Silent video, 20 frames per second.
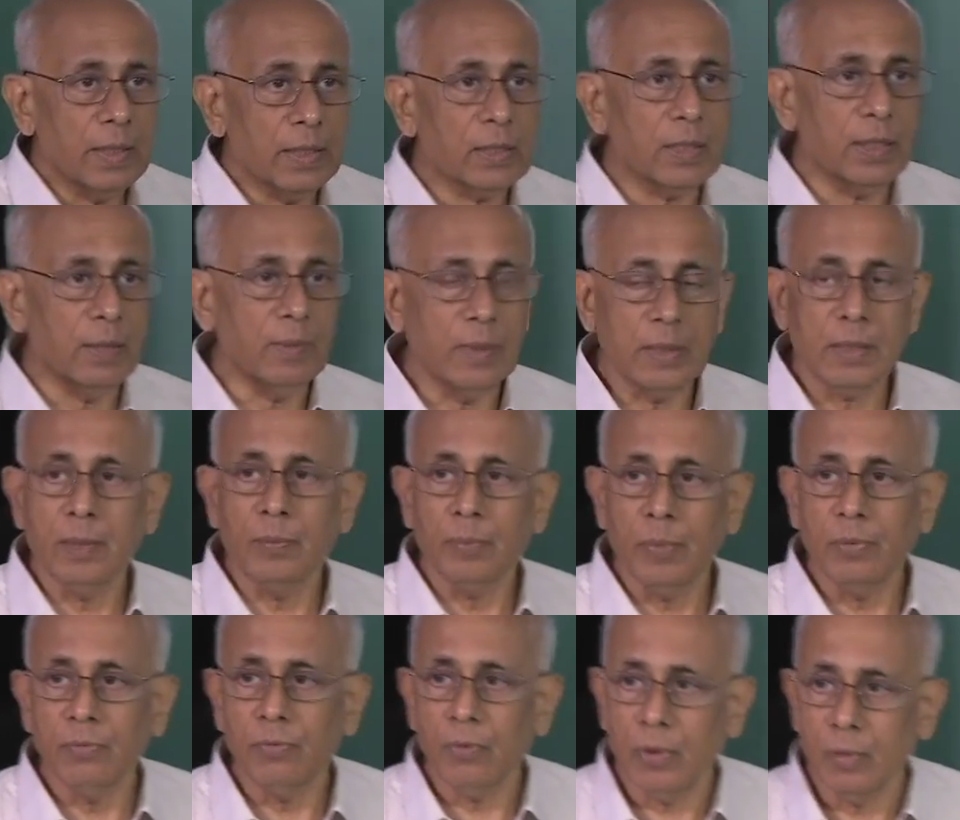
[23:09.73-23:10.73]
extremely
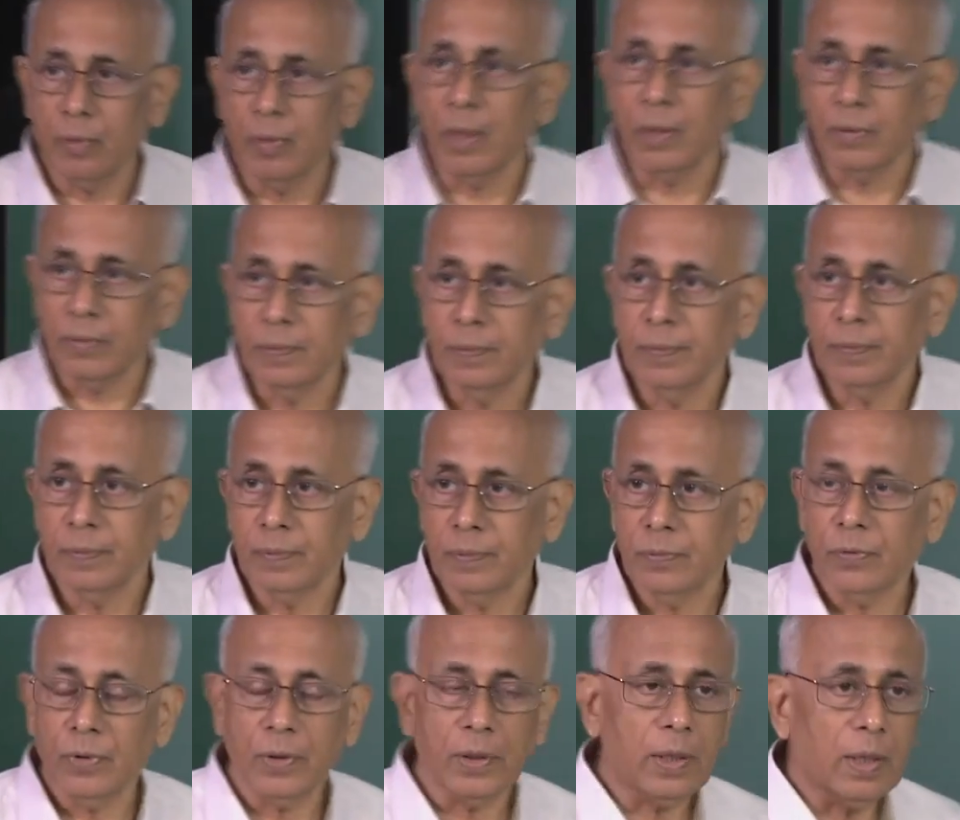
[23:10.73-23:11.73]
simple formula
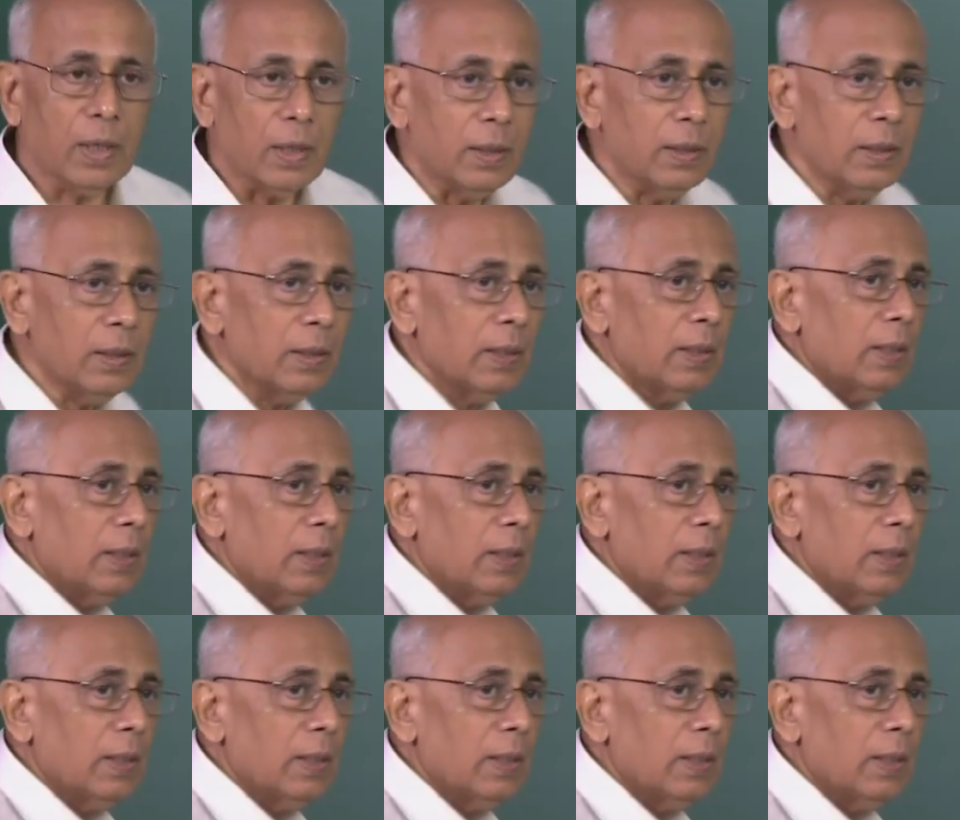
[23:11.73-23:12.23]
for the current